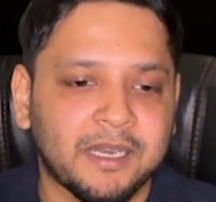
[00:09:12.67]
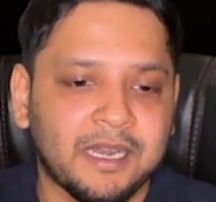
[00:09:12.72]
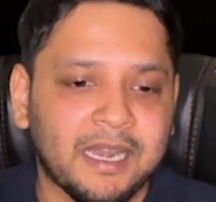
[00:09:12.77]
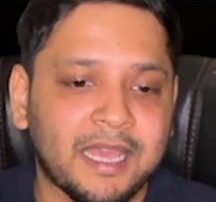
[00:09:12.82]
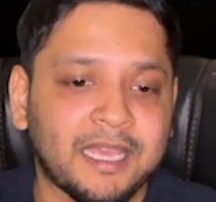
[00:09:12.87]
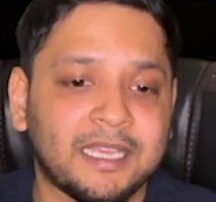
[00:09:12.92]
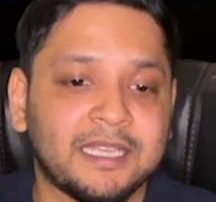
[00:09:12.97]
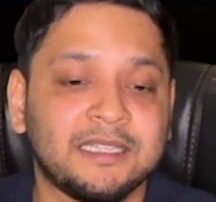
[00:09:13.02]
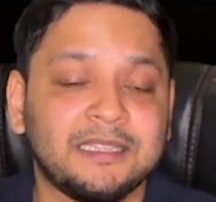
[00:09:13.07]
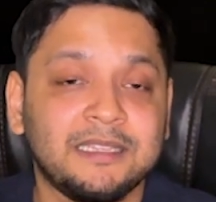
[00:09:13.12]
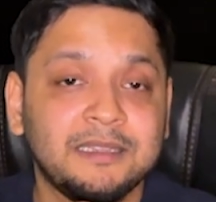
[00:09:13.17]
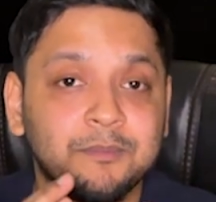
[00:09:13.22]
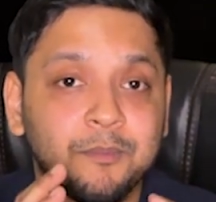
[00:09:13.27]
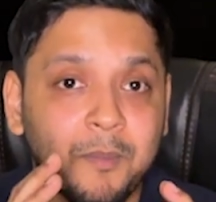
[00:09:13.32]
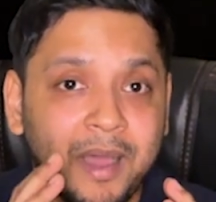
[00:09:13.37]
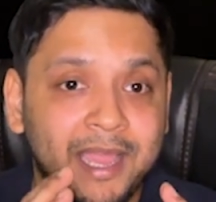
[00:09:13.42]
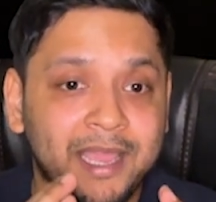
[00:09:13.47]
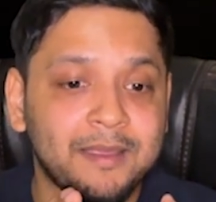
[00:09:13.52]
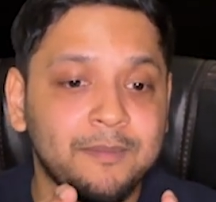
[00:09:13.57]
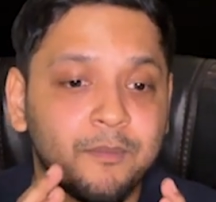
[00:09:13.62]
like,
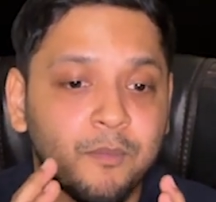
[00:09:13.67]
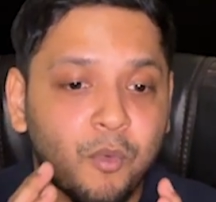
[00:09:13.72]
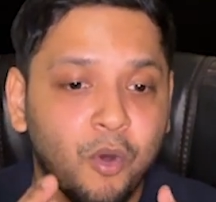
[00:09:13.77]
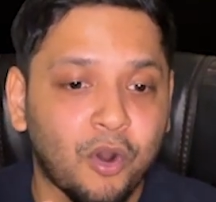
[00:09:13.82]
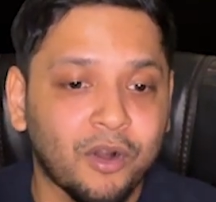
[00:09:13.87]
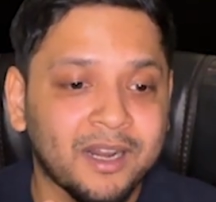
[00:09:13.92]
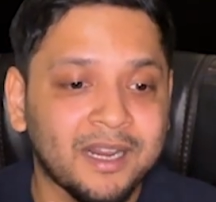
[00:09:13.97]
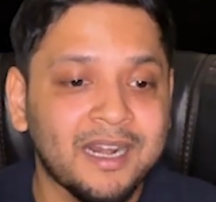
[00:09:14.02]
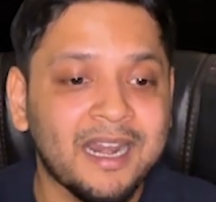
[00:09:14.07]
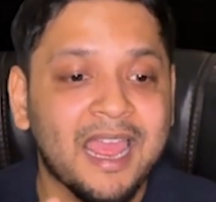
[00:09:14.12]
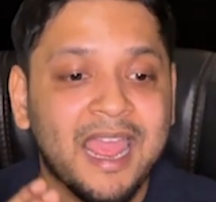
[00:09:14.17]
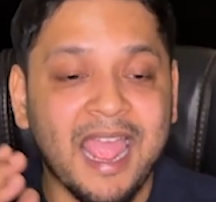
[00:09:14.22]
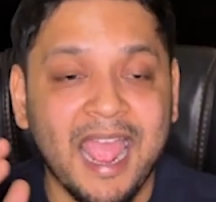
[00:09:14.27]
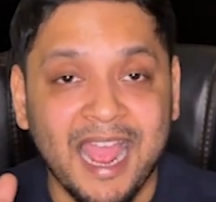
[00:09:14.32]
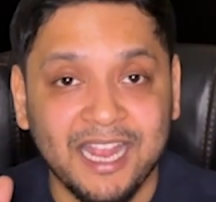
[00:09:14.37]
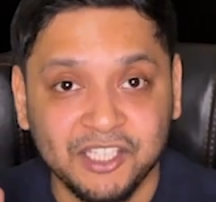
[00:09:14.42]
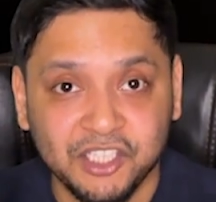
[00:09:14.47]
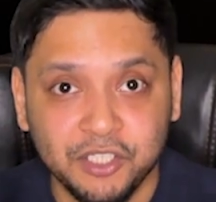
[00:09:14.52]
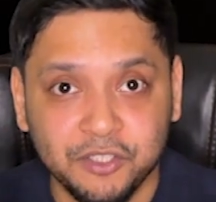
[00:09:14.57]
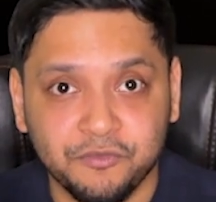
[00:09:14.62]
my model
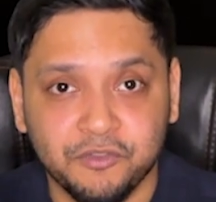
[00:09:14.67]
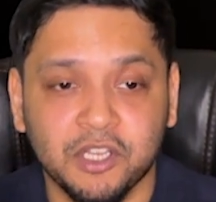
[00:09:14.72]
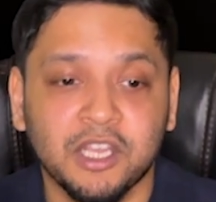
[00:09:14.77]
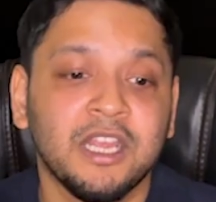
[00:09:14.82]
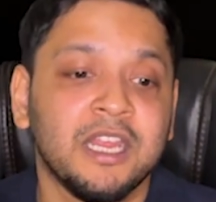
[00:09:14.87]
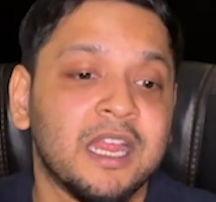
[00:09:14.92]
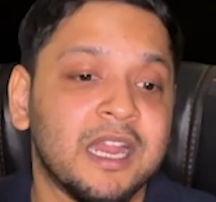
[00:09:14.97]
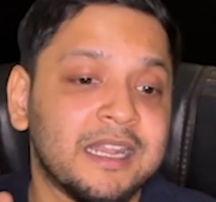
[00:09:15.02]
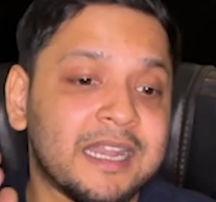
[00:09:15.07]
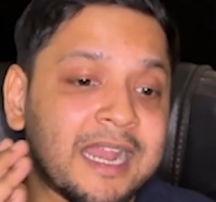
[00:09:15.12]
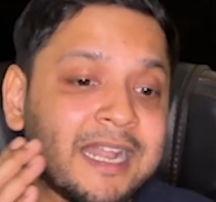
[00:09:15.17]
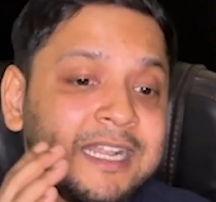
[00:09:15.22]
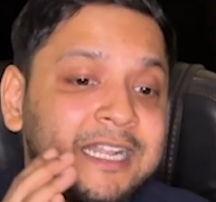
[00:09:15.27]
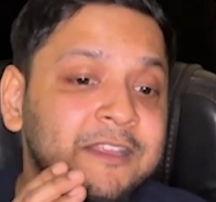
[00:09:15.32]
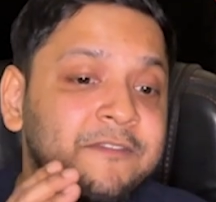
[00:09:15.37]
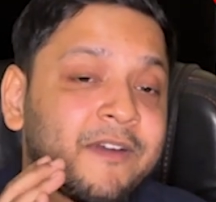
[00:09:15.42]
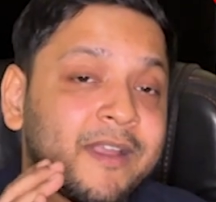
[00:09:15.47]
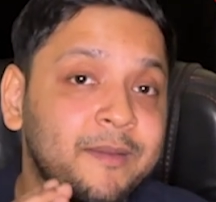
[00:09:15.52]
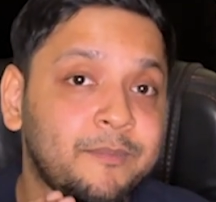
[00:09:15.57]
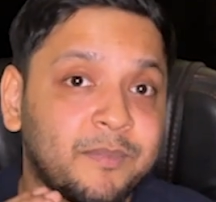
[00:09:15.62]
achieved
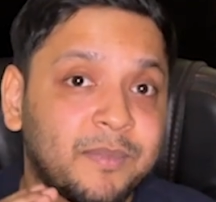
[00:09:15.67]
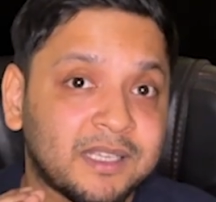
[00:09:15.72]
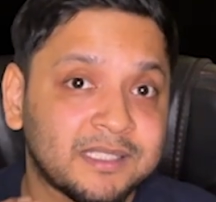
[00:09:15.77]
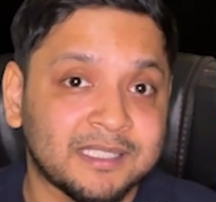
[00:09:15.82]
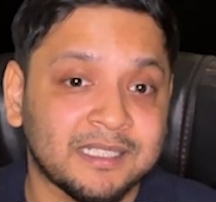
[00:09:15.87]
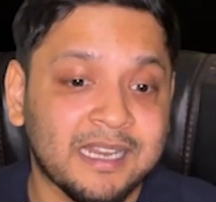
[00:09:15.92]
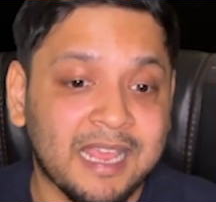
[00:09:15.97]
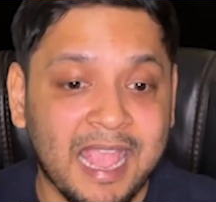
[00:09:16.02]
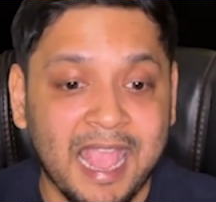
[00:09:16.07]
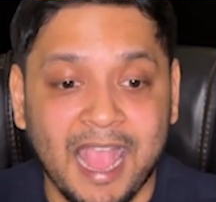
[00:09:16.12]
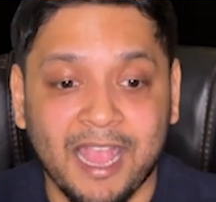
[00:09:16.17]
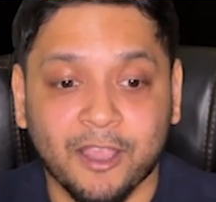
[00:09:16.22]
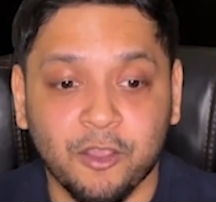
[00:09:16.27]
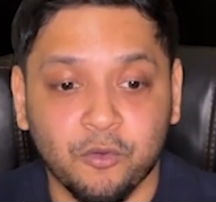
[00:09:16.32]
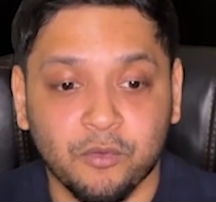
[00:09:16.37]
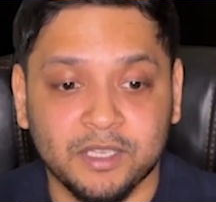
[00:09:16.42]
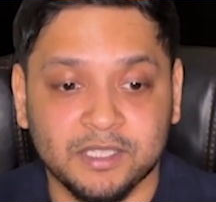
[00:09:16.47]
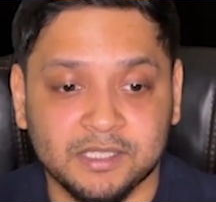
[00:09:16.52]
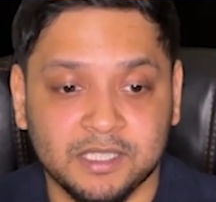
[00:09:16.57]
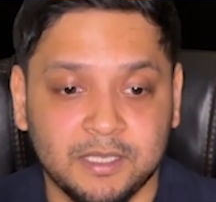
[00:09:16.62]
95%
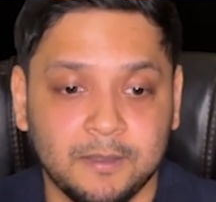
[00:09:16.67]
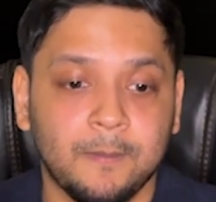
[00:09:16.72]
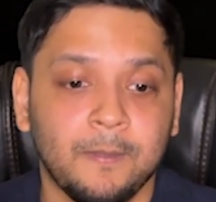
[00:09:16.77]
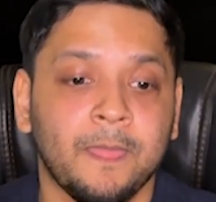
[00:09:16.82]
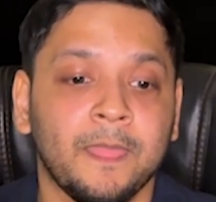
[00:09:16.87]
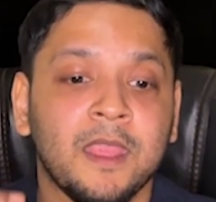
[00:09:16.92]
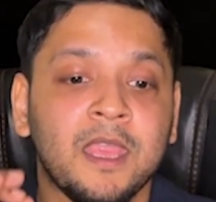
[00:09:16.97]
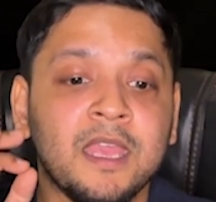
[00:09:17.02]
accuracy,